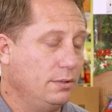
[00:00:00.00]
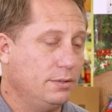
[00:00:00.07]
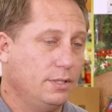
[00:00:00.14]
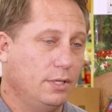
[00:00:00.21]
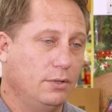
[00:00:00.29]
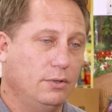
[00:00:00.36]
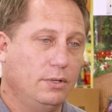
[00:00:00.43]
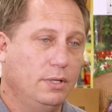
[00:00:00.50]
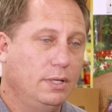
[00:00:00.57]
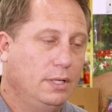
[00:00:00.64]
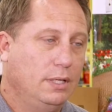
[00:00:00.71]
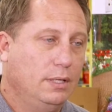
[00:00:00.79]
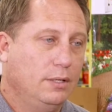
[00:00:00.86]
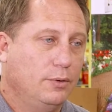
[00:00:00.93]
So
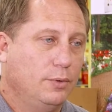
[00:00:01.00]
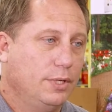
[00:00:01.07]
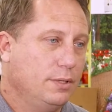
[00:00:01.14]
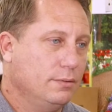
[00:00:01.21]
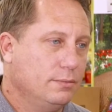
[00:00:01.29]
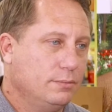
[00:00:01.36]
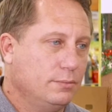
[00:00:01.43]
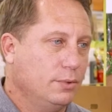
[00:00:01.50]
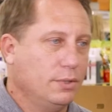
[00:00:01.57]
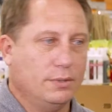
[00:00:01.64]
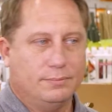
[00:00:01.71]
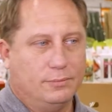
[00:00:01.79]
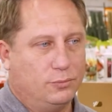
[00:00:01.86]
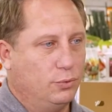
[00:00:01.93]

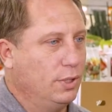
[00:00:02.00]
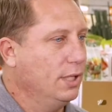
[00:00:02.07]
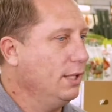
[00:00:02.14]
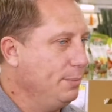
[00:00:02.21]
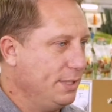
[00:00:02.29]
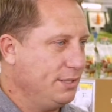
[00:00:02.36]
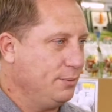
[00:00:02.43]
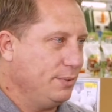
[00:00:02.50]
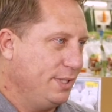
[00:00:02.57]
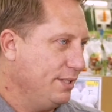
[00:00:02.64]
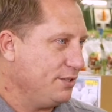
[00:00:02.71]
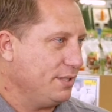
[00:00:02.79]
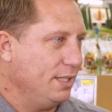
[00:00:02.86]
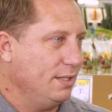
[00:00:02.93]
we're really busy with
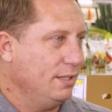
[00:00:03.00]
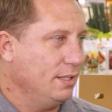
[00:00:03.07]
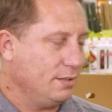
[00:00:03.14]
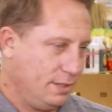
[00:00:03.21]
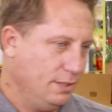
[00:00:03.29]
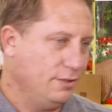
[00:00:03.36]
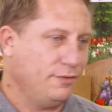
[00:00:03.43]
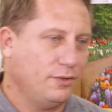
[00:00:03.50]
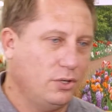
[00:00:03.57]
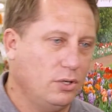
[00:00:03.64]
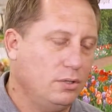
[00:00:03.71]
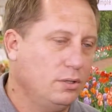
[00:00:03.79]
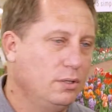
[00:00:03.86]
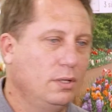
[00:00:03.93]
deer seed in the
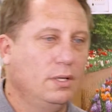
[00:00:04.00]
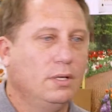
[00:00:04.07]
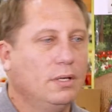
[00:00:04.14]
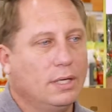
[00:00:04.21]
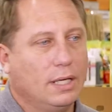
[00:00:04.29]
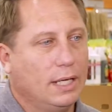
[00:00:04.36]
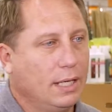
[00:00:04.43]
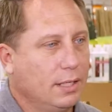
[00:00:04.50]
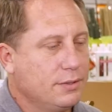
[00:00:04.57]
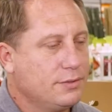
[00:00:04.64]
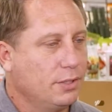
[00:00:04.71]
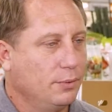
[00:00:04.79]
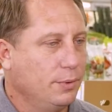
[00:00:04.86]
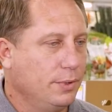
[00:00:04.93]
fall. And
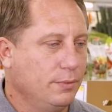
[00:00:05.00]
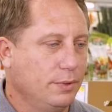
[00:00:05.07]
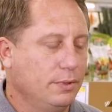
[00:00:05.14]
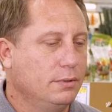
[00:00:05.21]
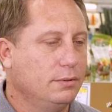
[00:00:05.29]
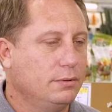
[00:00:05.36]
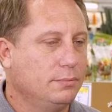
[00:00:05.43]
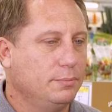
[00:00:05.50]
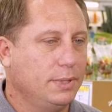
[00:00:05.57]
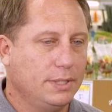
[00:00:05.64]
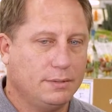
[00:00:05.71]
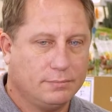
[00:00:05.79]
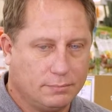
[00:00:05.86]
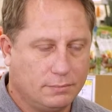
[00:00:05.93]
so we would
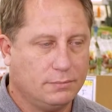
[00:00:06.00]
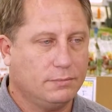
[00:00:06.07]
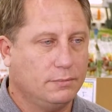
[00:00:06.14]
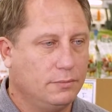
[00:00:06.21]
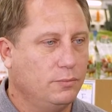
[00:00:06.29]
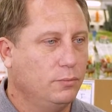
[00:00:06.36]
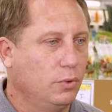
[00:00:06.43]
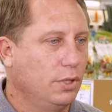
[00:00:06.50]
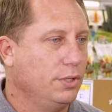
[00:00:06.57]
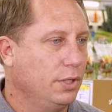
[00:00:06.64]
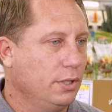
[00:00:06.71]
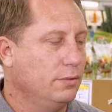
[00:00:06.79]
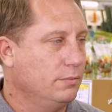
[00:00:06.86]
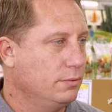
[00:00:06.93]
be wanting
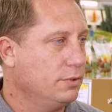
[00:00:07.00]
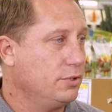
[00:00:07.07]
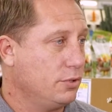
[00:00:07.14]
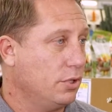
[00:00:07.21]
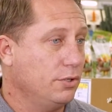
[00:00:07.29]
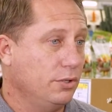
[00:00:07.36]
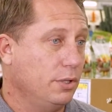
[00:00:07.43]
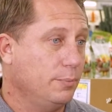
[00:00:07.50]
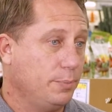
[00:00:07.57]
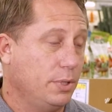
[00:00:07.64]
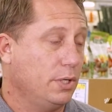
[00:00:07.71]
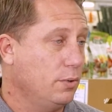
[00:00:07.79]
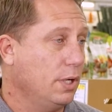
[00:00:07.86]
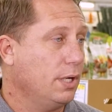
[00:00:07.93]
you to start doing it
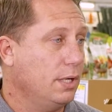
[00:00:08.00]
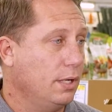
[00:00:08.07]
pretty quick